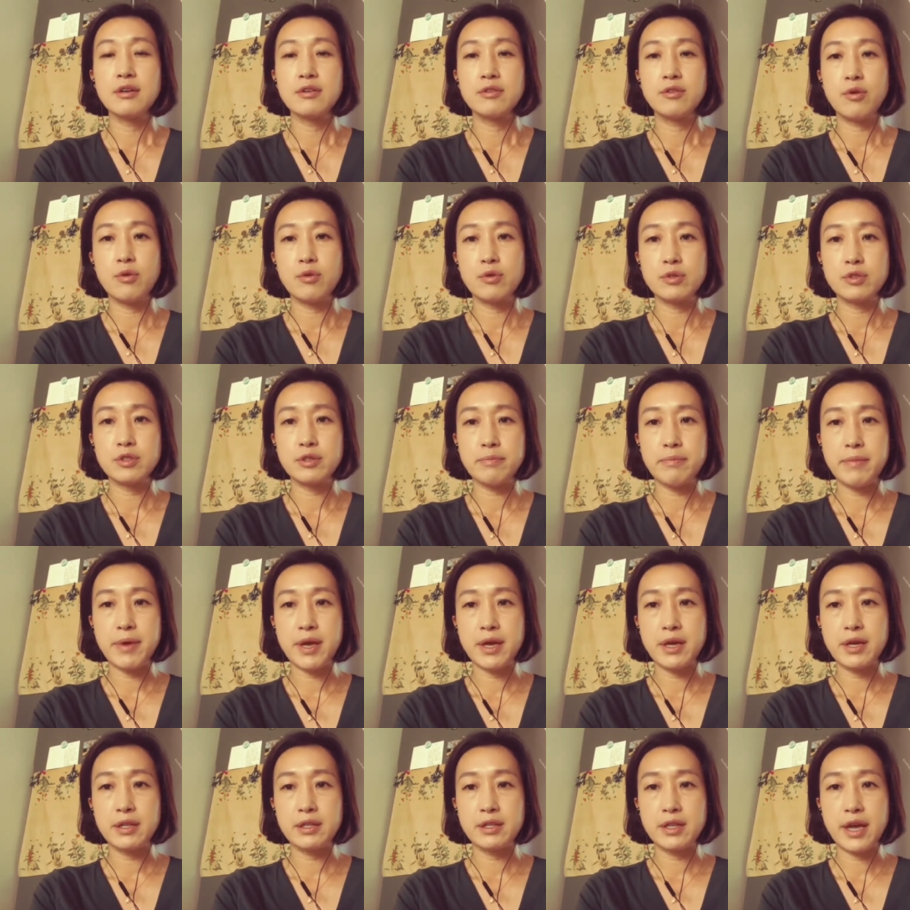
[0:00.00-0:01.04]
Old
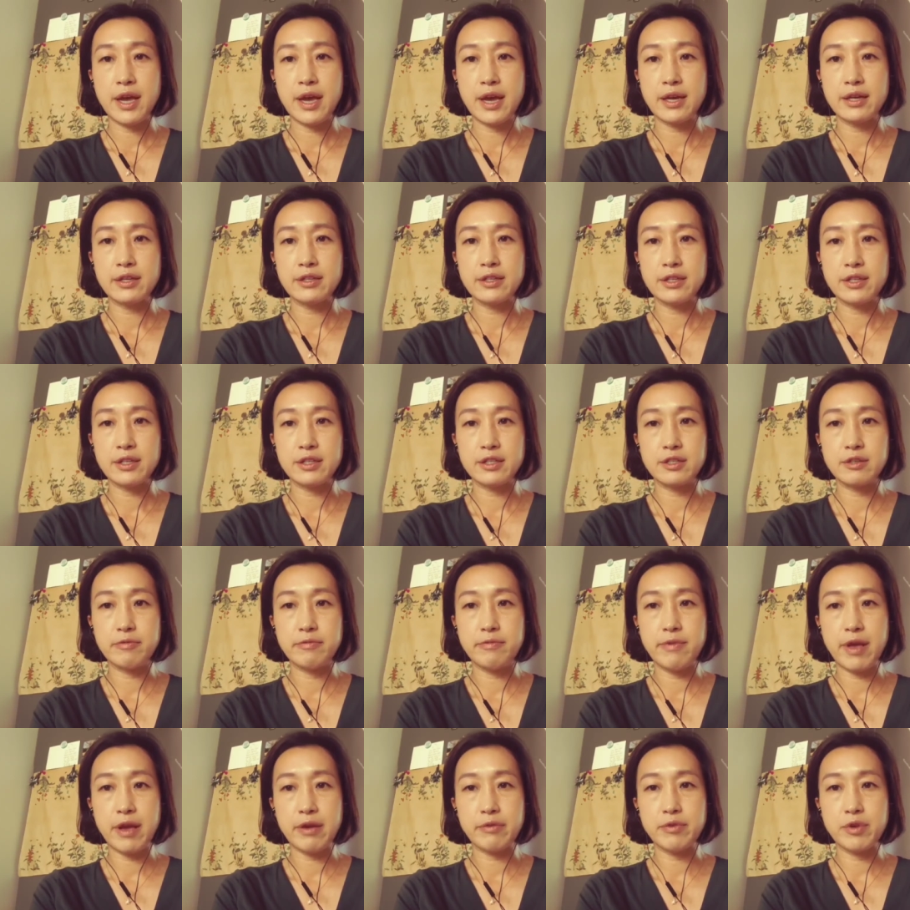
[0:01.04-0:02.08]
man had it
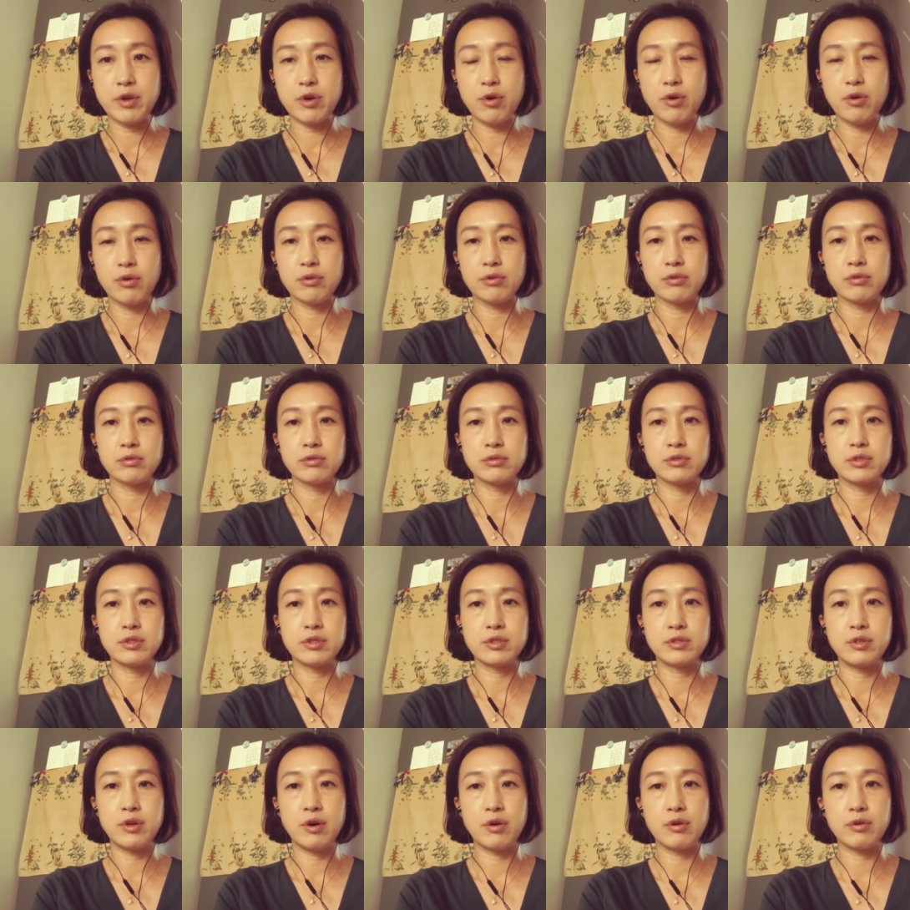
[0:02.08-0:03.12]
very old,
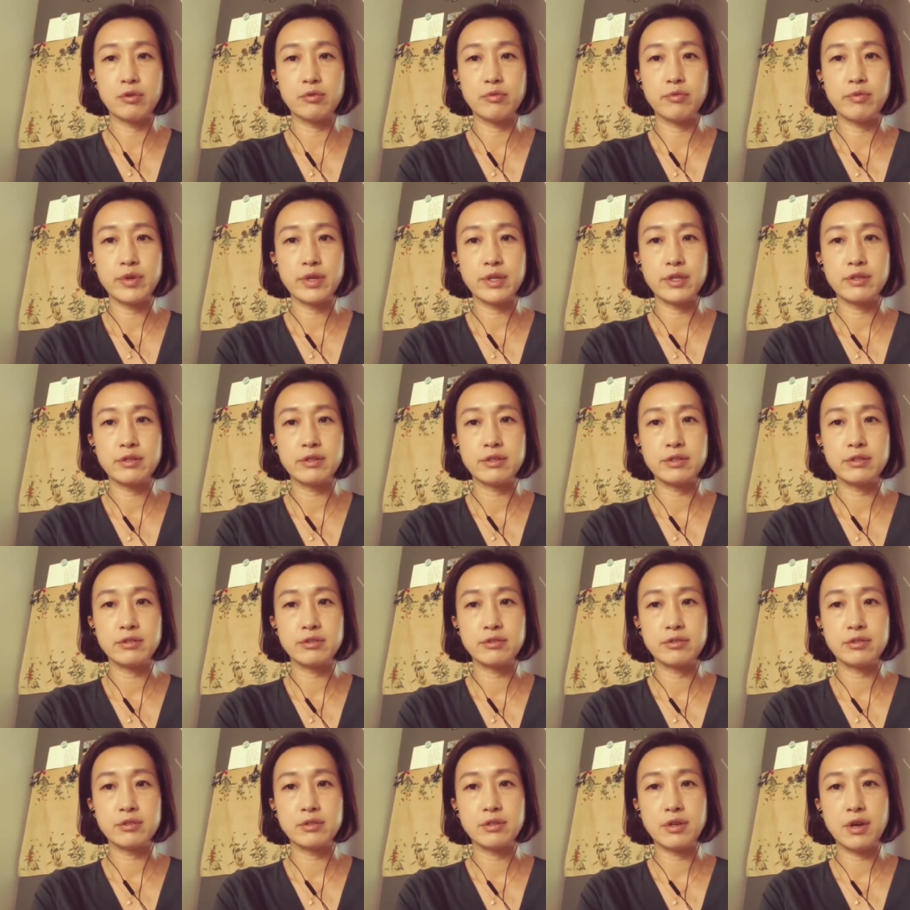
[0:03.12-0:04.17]
though with his
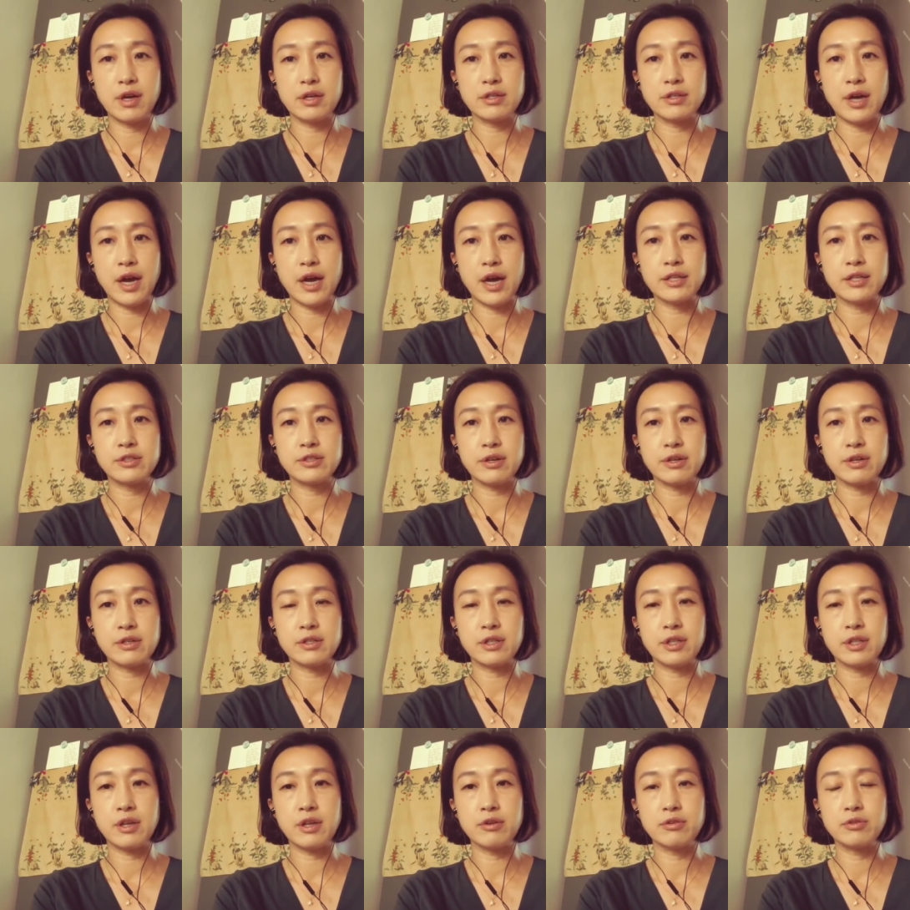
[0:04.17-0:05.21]
eyes are
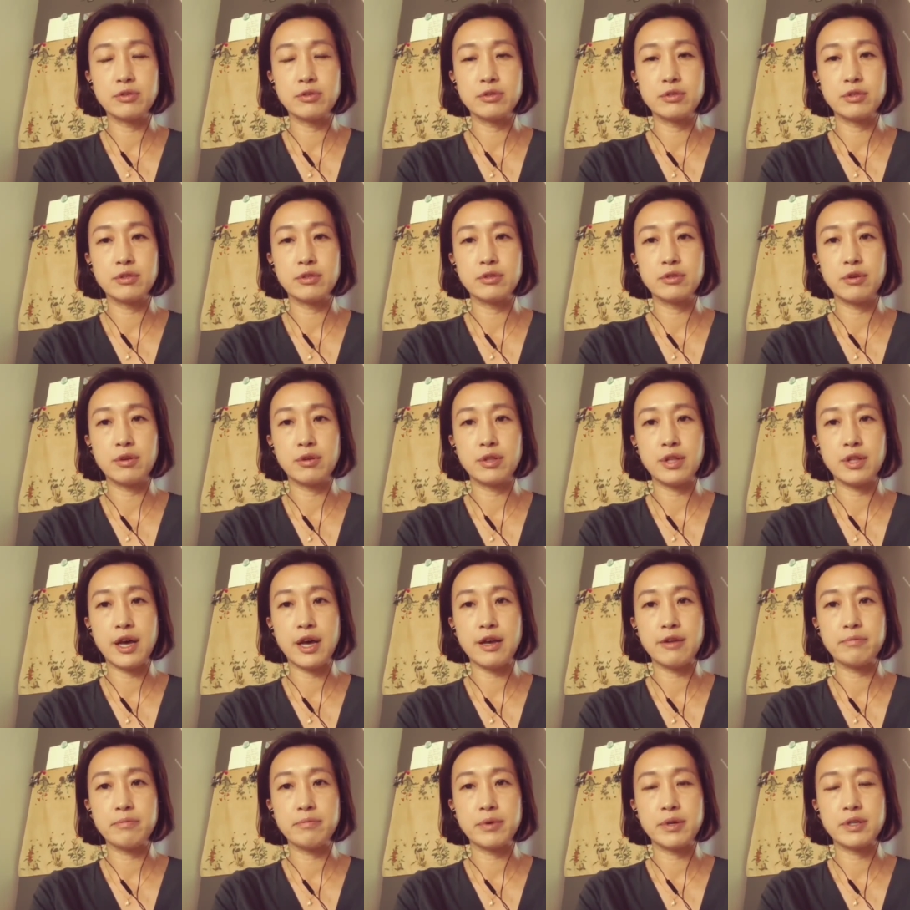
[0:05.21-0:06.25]
closed, no
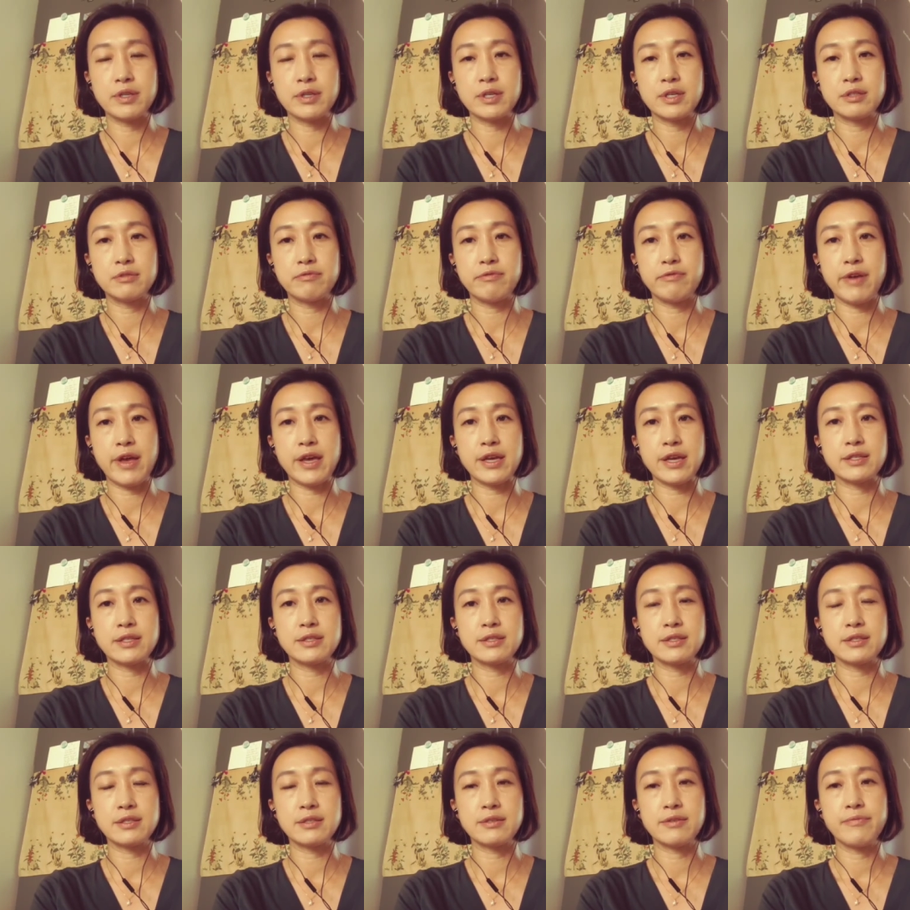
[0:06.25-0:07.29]
life in his
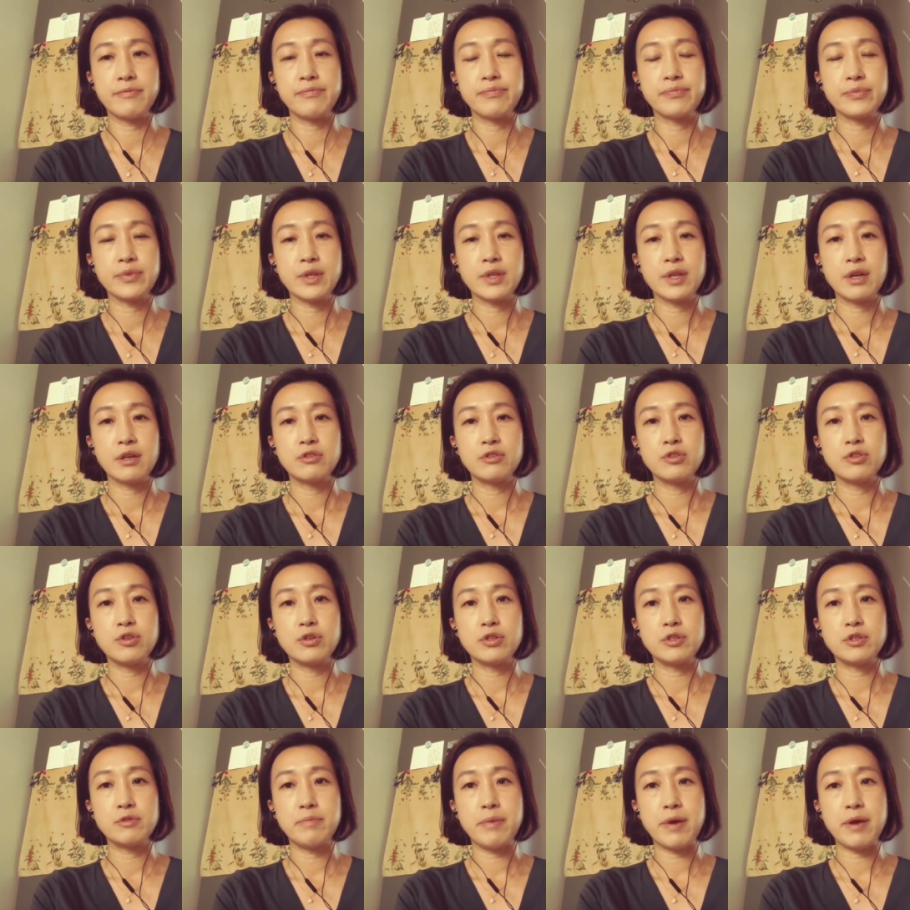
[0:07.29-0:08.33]
face.
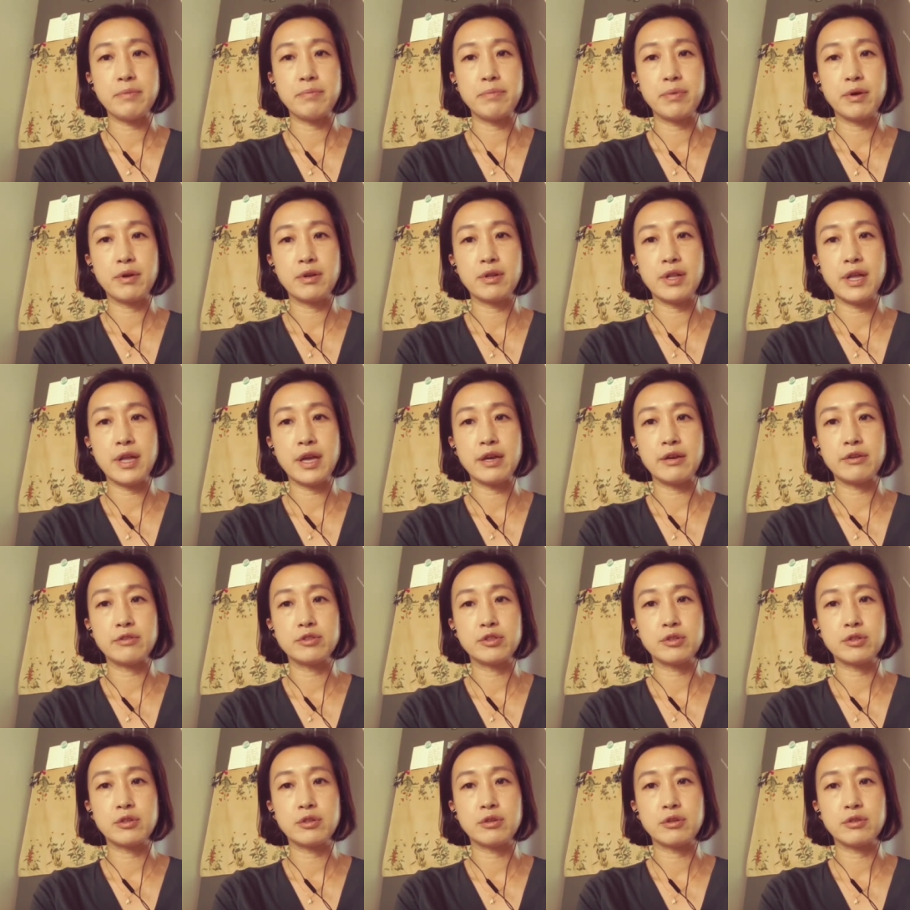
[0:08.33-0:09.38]
Newspaper lay
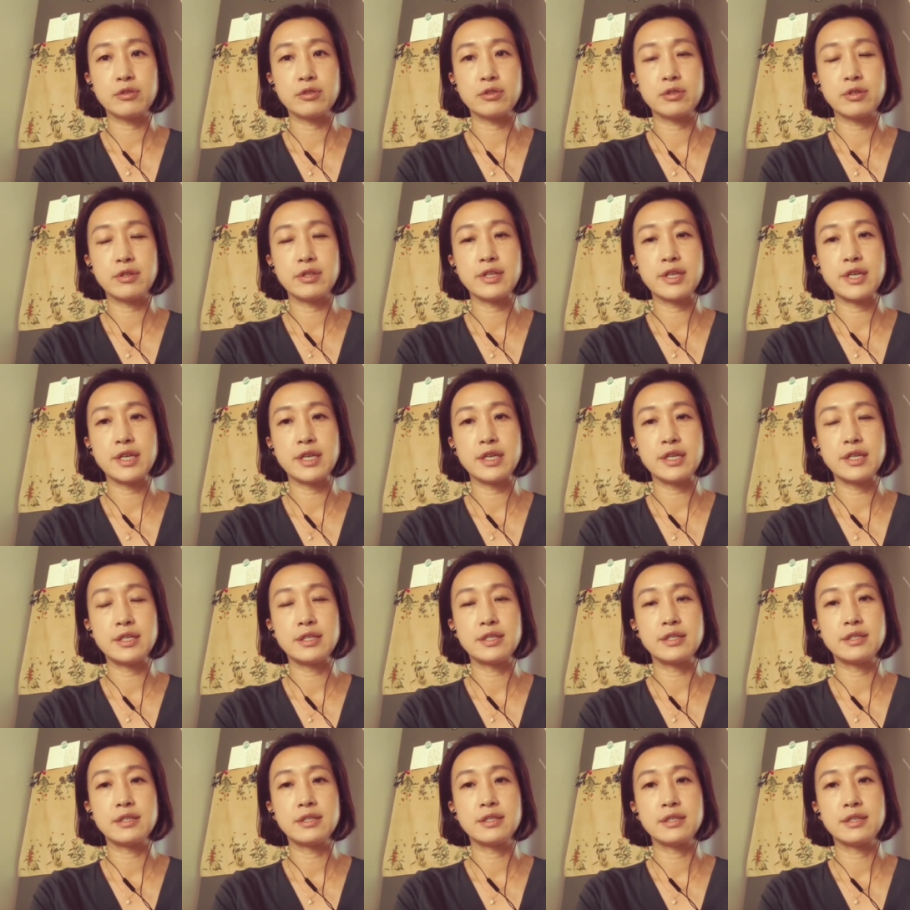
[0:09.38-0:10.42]
across the
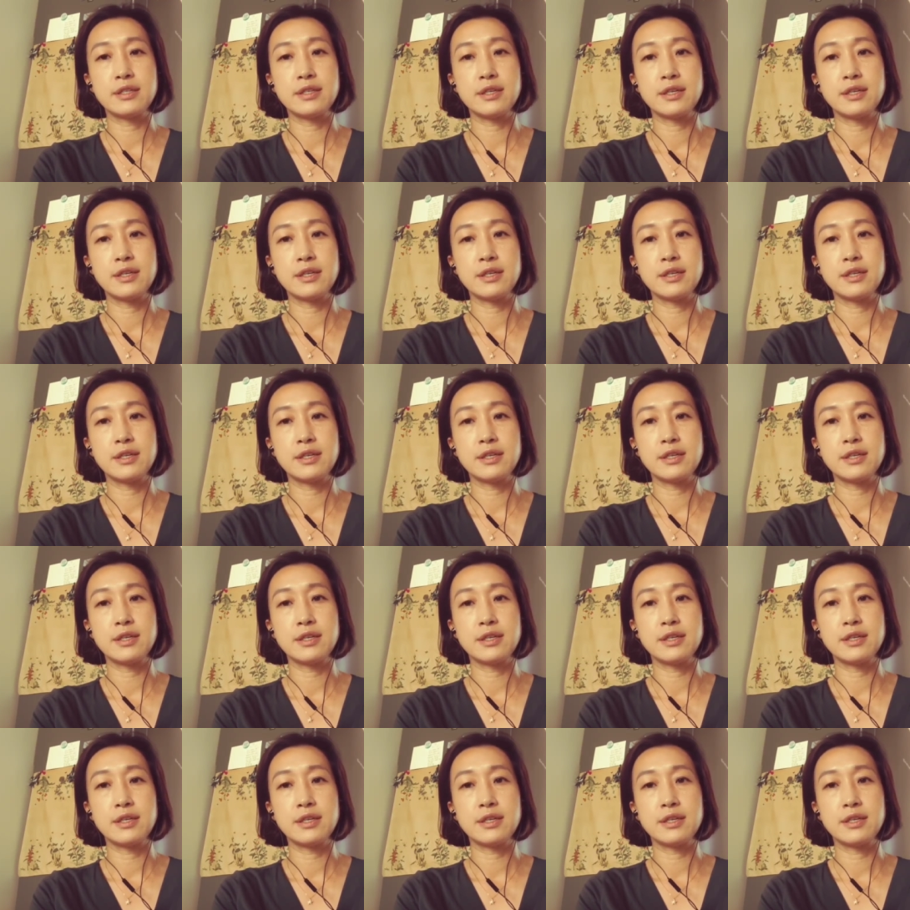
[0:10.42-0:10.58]
knees.